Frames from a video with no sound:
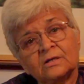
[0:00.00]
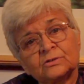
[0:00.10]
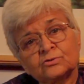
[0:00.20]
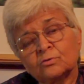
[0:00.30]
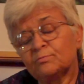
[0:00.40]

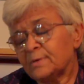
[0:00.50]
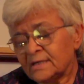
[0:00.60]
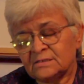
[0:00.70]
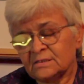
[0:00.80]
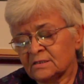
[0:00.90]
So
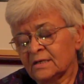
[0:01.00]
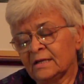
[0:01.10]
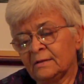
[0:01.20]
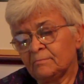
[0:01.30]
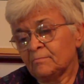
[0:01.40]

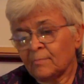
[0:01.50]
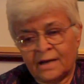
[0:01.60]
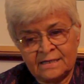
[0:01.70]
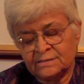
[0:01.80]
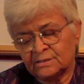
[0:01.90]
basically,
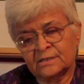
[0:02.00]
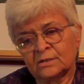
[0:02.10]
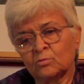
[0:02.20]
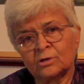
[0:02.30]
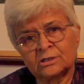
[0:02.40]
my
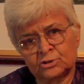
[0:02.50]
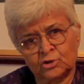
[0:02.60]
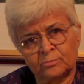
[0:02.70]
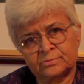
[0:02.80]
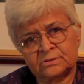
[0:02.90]
gender
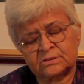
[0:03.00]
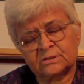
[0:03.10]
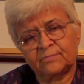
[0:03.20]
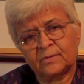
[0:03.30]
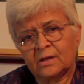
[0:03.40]
workshops
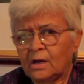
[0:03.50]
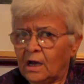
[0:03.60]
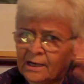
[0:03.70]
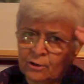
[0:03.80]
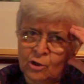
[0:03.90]

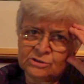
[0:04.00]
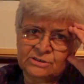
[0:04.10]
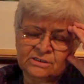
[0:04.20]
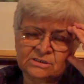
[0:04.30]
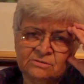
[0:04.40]
are not
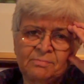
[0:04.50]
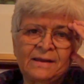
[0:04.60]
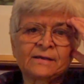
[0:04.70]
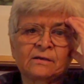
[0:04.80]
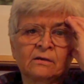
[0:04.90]
just
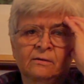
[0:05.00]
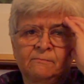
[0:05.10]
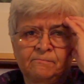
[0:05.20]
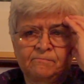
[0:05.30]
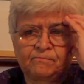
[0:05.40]
mental.
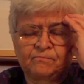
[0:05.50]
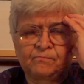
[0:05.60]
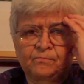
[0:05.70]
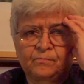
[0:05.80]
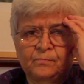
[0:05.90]

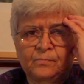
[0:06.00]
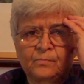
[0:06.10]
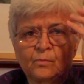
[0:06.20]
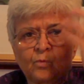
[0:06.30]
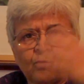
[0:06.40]

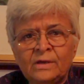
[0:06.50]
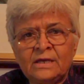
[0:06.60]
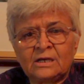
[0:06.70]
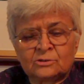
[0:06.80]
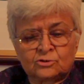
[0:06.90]

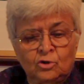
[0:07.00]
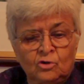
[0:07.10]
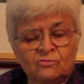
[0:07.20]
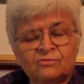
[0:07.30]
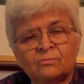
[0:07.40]
We
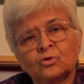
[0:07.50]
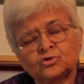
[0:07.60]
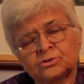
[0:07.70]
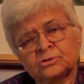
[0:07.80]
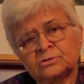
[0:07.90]
talk of
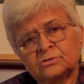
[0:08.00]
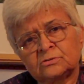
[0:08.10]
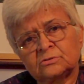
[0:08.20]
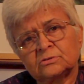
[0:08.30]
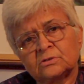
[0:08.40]

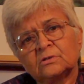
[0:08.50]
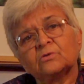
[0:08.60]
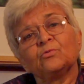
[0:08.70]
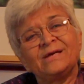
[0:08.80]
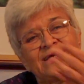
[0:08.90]
emotions,
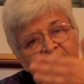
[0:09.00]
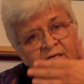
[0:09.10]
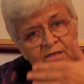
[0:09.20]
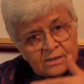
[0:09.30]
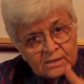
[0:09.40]
we
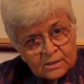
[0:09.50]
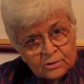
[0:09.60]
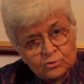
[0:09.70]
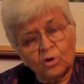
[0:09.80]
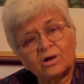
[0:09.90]

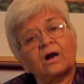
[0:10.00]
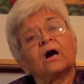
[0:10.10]
talk